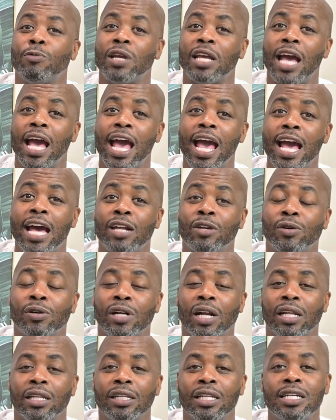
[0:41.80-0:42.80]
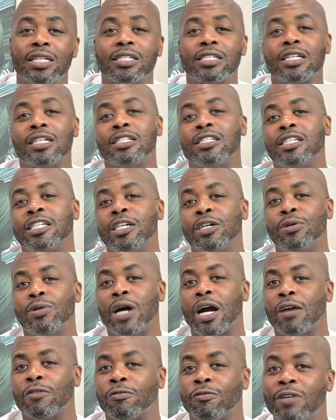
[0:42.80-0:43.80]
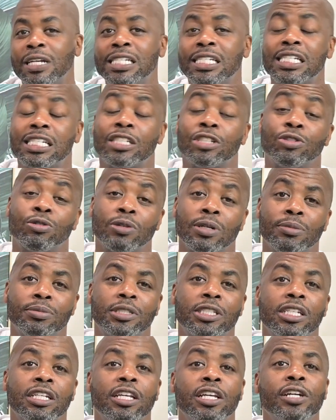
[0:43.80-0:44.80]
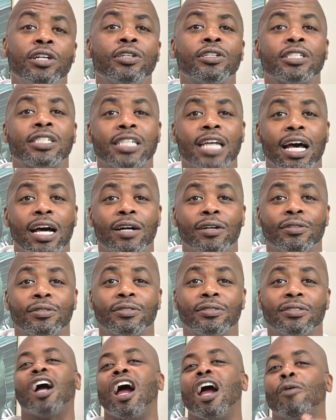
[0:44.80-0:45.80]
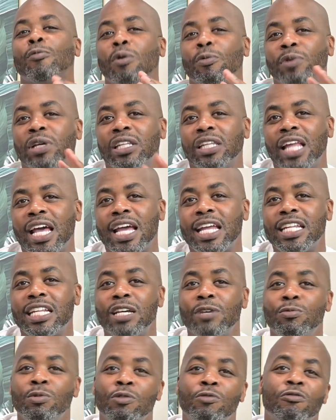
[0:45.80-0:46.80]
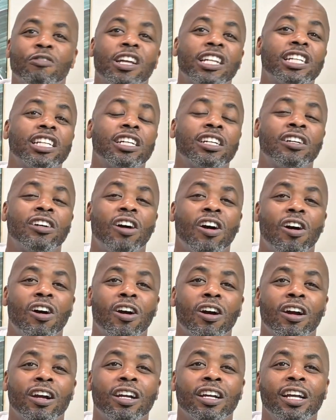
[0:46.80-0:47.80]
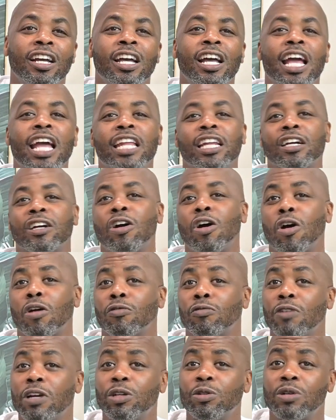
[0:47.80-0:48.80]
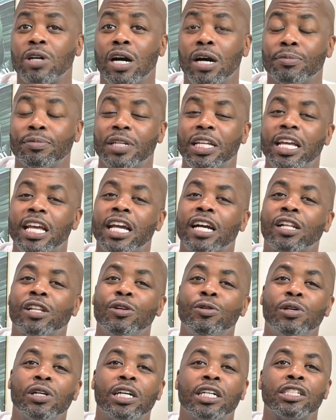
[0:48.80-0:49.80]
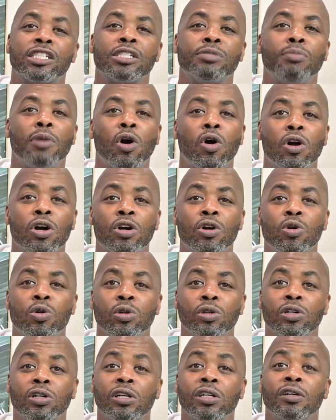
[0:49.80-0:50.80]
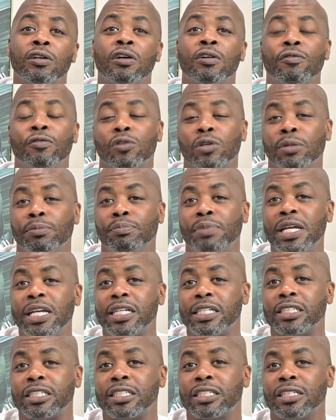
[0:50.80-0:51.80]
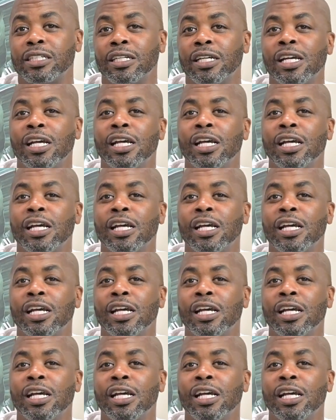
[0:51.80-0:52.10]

we had on our list until our recent trip to Curacao. All right, when we landed, we rented a car, and the car rental company included a small cooler for the beach.